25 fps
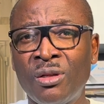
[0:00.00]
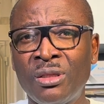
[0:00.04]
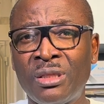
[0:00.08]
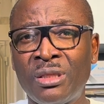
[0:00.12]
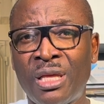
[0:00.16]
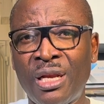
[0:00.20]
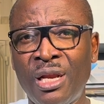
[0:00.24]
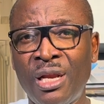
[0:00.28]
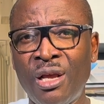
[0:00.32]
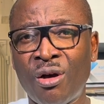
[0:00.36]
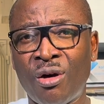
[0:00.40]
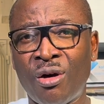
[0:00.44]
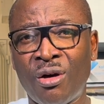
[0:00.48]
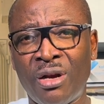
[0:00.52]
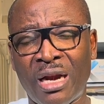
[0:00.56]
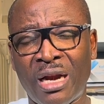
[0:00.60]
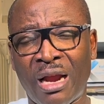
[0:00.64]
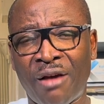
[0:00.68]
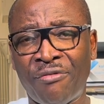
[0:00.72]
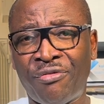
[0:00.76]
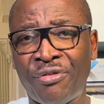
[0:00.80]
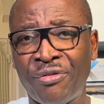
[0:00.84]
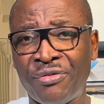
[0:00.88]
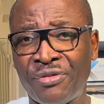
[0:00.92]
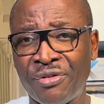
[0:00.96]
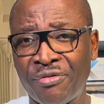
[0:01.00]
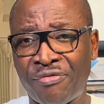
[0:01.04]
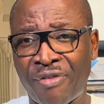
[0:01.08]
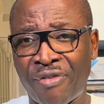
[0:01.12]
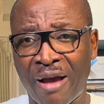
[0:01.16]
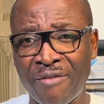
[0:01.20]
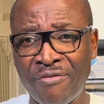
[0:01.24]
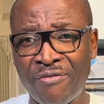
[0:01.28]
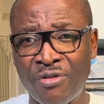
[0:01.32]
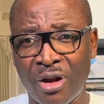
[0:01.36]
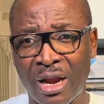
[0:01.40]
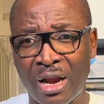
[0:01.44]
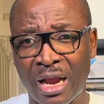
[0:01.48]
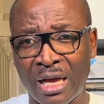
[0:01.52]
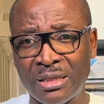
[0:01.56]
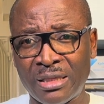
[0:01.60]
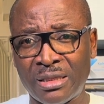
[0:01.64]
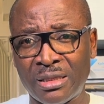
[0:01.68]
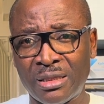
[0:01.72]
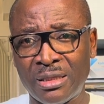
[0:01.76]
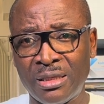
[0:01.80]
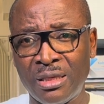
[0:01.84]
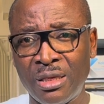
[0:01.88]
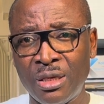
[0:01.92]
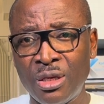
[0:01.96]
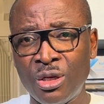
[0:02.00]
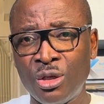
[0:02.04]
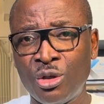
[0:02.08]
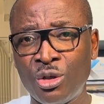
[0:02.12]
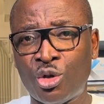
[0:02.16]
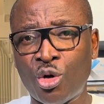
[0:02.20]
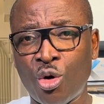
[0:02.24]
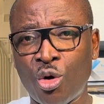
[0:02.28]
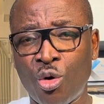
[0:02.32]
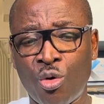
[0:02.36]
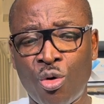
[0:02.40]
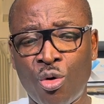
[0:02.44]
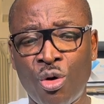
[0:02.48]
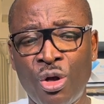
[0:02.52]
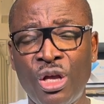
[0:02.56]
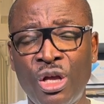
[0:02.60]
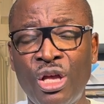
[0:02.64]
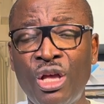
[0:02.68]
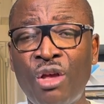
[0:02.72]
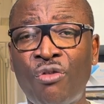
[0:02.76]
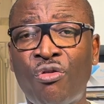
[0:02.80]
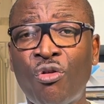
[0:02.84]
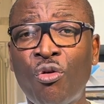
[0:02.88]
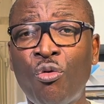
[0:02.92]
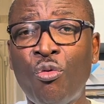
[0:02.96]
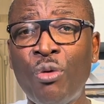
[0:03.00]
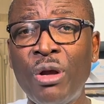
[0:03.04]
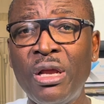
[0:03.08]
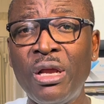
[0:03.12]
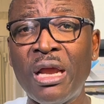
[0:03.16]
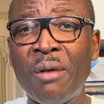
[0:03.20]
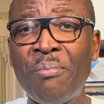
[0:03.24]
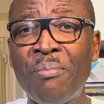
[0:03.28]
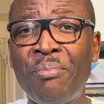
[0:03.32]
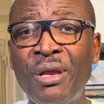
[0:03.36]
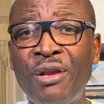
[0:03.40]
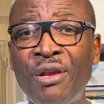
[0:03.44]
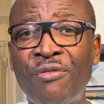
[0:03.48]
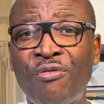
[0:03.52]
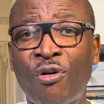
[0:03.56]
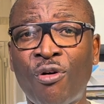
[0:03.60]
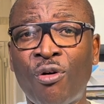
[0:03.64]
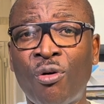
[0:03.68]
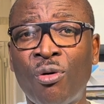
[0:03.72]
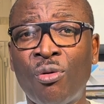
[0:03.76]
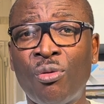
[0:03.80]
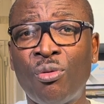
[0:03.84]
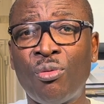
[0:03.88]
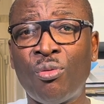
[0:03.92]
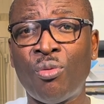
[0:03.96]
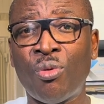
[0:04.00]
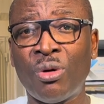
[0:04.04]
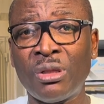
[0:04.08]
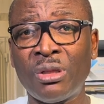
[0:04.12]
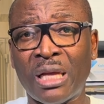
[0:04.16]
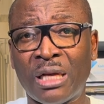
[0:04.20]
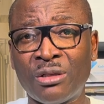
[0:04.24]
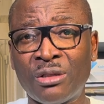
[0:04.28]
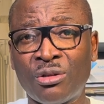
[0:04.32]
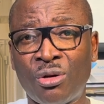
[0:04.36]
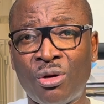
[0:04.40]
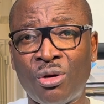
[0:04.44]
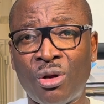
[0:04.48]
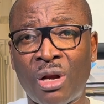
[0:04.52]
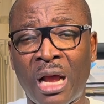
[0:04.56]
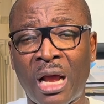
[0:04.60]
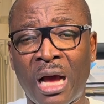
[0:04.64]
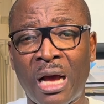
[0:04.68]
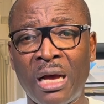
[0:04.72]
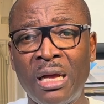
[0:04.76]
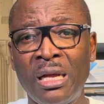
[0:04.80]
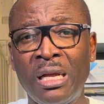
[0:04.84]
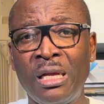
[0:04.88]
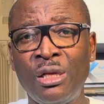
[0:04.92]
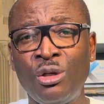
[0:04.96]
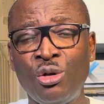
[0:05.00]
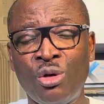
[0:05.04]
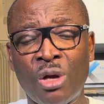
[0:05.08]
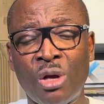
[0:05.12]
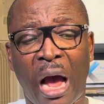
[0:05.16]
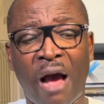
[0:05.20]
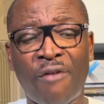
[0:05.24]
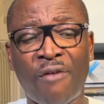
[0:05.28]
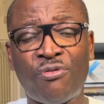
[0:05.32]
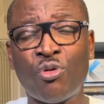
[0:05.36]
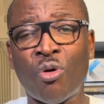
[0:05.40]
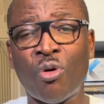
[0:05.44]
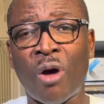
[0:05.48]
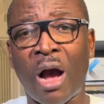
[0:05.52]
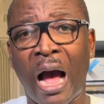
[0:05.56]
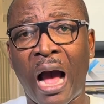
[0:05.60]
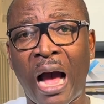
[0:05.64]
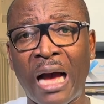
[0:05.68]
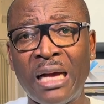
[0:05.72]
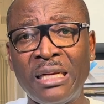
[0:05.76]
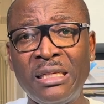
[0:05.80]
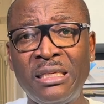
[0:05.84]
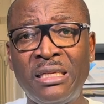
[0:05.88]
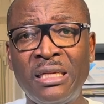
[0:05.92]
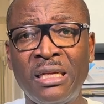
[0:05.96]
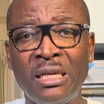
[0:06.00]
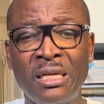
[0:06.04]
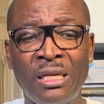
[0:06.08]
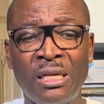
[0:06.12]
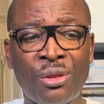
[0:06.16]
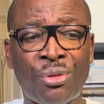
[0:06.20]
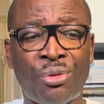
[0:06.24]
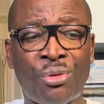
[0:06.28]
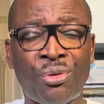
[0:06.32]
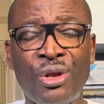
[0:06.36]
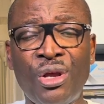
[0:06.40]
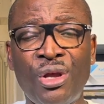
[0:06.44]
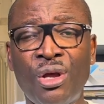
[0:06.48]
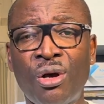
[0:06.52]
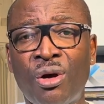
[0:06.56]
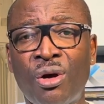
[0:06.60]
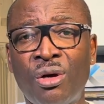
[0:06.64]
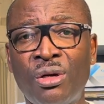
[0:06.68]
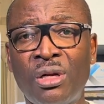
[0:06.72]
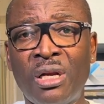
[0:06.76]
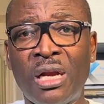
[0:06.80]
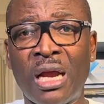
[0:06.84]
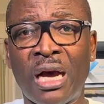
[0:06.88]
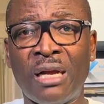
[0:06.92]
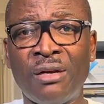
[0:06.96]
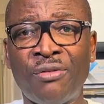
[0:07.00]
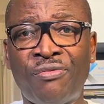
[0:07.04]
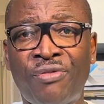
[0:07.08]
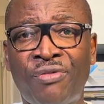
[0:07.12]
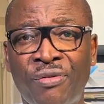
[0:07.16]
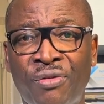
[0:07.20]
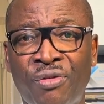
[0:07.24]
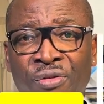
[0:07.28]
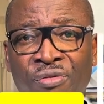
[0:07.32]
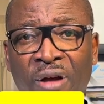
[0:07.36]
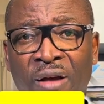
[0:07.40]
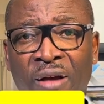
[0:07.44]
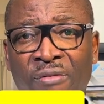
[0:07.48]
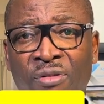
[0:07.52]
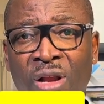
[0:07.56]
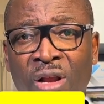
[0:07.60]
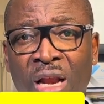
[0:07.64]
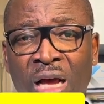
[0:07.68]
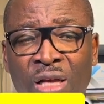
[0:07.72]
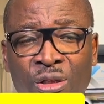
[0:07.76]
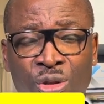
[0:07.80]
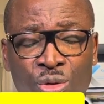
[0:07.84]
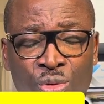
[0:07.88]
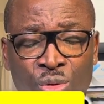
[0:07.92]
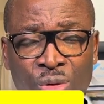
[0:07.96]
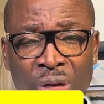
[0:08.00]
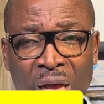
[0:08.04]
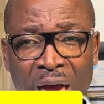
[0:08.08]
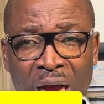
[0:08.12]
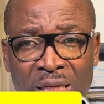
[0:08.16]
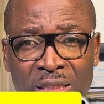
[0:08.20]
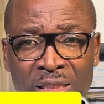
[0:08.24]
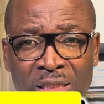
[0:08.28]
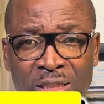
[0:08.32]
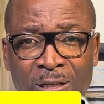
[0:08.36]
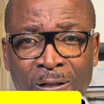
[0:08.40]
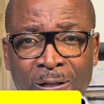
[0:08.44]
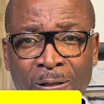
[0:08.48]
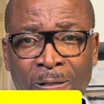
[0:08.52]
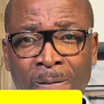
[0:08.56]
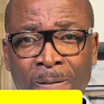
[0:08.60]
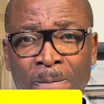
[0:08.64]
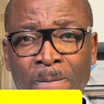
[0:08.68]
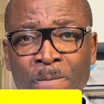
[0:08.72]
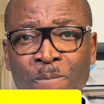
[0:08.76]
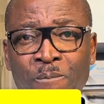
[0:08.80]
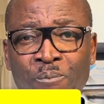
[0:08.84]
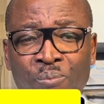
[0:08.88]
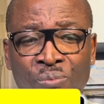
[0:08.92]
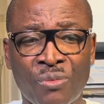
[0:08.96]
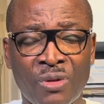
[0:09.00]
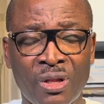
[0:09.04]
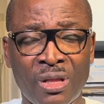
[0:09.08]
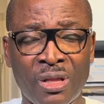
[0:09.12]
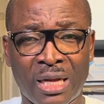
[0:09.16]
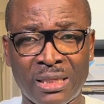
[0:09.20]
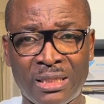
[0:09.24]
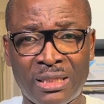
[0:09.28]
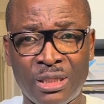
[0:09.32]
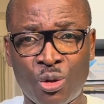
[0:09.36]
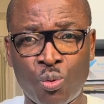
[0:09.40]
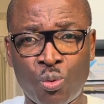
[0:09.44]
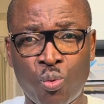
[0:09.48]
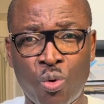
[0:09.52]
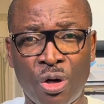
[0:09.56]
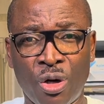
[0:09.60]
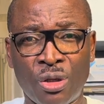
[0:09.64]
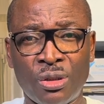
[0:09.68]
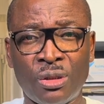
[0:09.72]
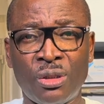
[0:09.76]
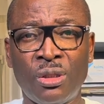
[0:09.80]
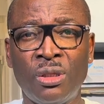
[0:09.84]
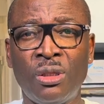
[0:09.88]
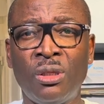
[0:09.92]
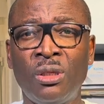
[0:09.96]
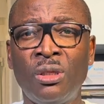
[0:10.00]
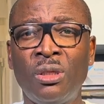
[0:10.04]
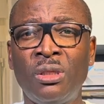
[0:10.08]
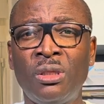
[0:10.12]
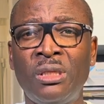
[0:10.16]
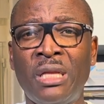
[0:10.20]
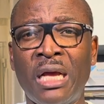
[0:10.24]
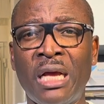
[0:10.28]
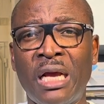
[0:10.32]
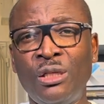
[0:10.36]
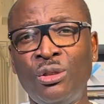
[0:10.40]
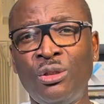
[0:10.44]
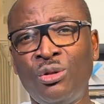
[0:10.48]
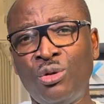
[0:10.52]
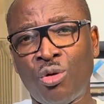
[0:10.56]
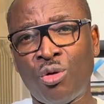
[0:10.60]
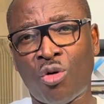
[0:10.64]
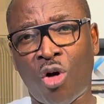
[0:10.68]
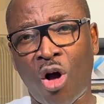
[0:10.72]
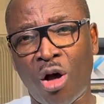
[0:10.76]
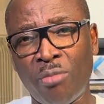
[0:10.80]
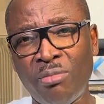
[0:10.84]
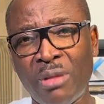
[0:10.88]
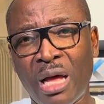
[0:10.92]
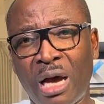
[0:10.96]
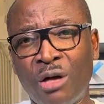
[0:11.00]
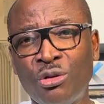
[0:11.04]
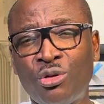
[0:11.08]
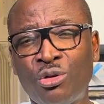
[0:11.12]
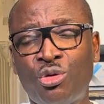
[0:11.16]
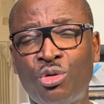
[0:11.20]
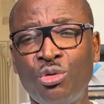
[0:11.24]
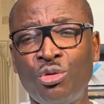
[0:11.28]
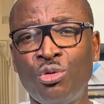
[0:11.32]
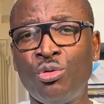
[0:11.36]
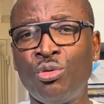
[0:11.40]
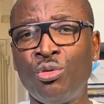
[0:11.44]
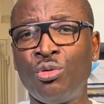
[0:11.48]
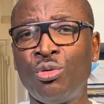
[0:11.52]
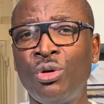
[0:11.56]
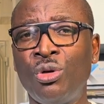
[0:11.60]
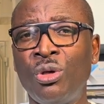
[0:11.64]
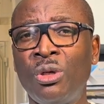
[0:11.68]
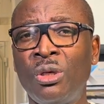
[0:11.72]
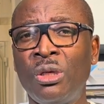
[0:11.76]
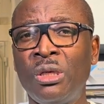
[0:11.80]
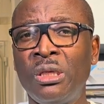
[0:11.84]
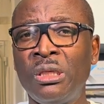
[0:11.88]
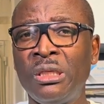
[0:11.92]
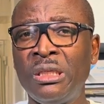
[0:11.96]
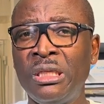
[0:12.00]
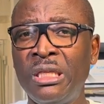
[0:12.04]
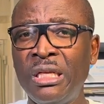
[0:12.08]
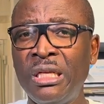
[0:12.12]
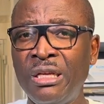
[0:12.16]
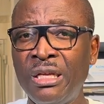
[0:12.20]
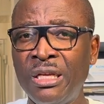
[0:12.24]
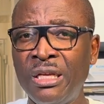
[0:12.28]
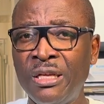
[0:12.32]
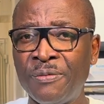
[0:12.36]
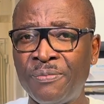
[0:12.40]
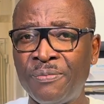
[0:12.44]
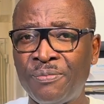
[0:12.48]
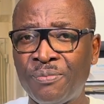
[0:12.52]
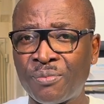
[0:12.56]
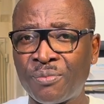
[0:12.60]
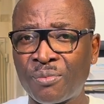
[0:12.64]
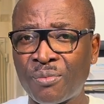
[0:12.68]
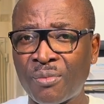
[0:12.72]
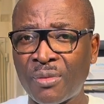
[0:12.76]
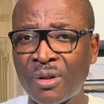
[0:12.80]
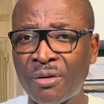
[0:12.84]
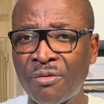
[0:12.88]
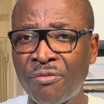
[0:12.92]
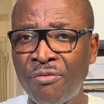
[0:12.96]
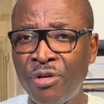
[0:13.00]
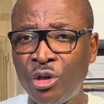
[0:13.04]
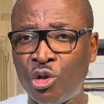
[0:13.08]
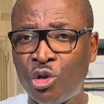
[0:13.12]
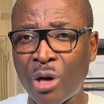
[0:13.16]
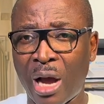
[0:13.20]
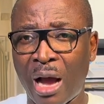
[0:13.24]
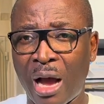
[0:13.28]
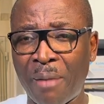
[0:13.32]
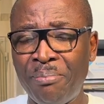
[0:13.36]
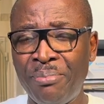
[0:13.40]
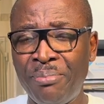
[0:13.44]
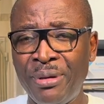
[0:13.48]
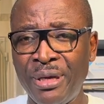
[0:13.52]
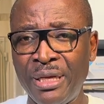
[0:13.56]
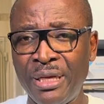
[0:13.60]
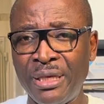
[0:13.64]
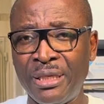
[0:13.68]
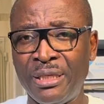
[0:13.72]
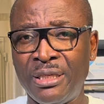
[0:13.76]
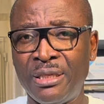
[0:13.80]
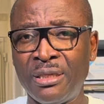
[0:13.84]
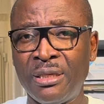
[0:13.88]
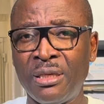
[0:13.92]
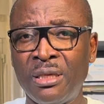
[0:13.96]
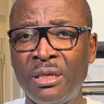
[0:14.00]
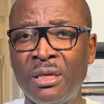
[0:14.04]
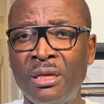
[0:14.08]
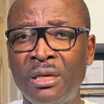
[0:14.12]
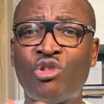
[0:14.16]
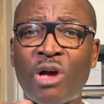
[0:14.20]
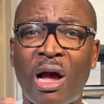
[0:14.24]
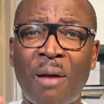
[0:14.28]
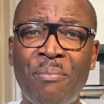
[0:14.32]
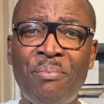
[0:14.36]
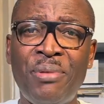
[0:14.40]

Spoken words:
$355. So if you win a bid for $1,000, you have to add $355 to that. That is one. Then you come down to the virtual bid. Virtual